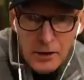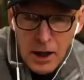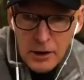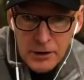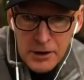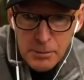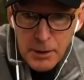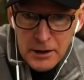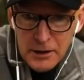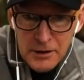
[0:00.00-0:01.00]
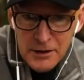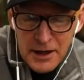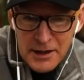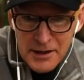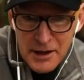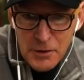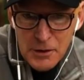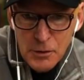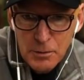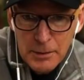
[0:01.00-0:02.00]
how long he spent taking selfies
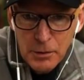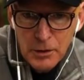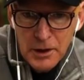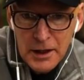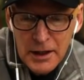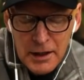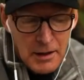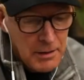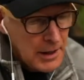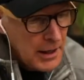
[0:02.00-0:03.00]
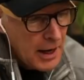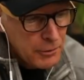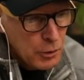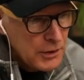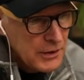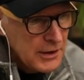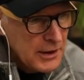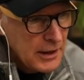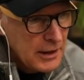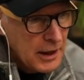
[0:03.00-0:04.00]
with people. And then afterwards he
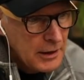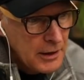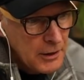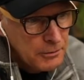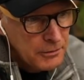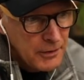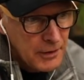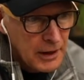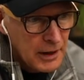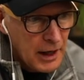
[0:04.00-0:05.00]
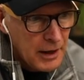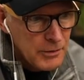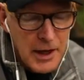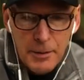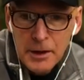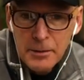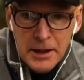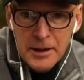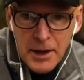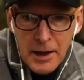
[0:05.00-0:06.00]
said, you know, I was happy to make
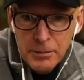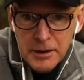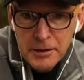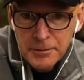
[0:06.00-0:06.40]
them happy.